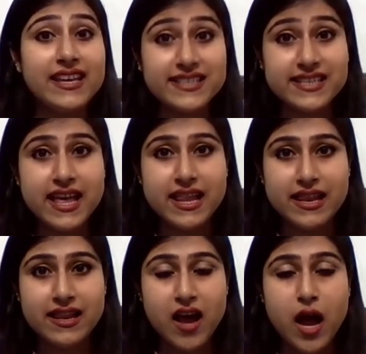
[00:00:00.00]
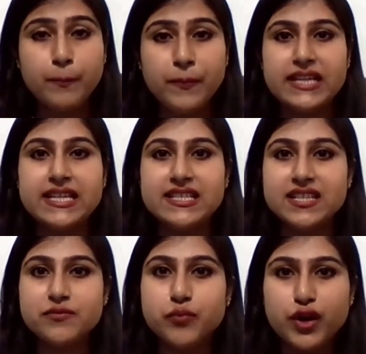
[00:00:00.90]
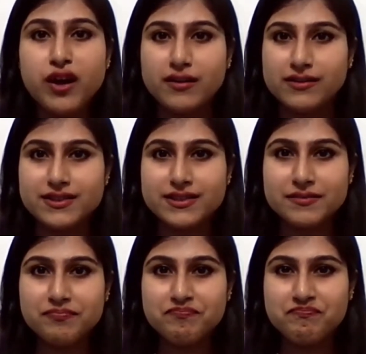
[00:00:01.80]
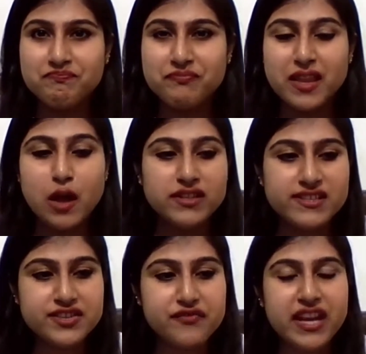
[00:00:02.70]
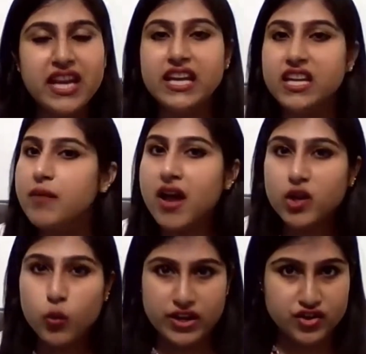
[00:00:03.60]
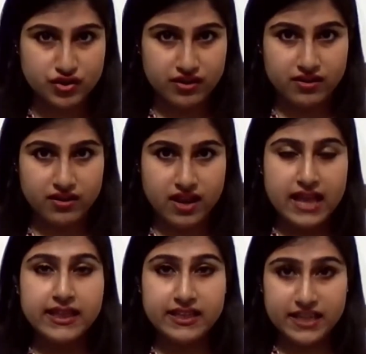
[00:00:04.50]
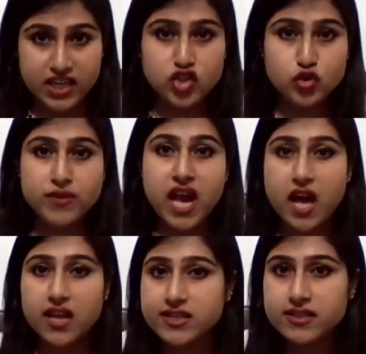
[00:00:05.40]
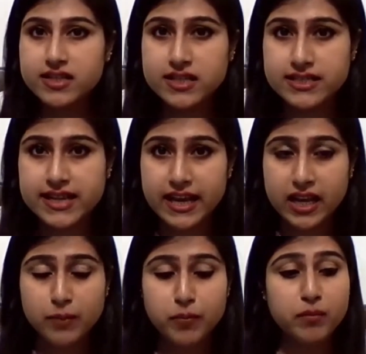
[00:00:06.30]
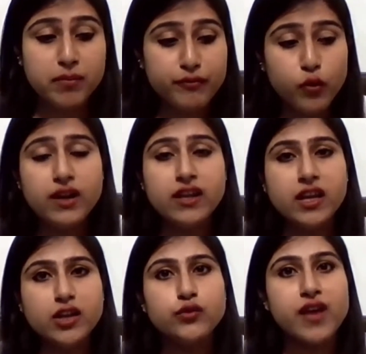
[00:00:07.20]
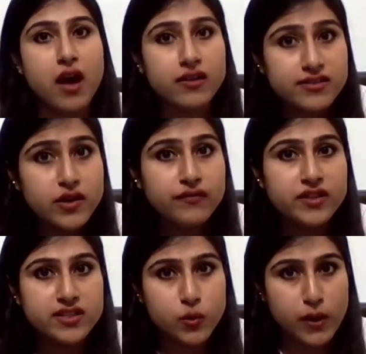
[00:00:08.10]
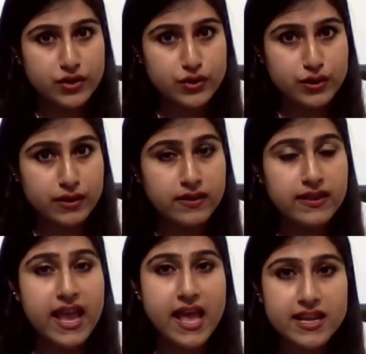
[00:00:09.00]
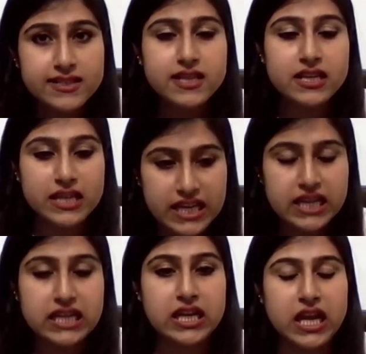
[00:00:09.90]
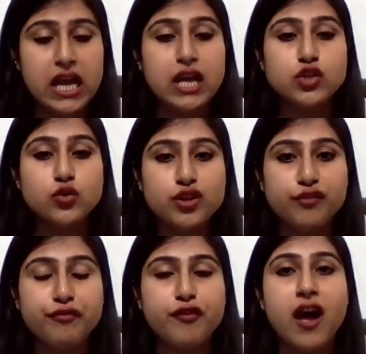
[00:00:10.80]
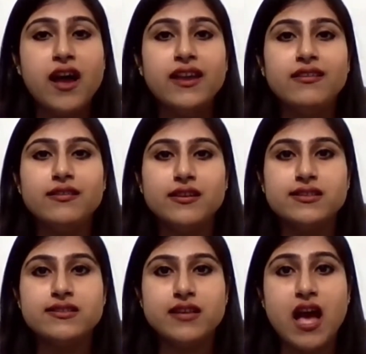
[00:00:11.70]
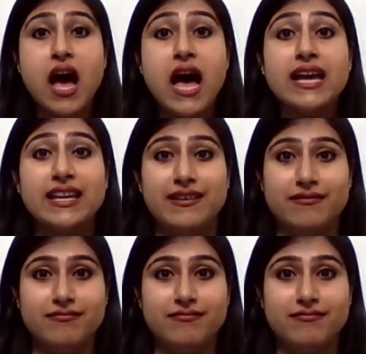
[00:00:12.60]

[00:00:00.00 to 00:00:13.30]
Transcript: I sell a patented product? Now, this is a very in-demand question that needs to be answered in detail. But before digging into the answer of this question, there is a need to define this I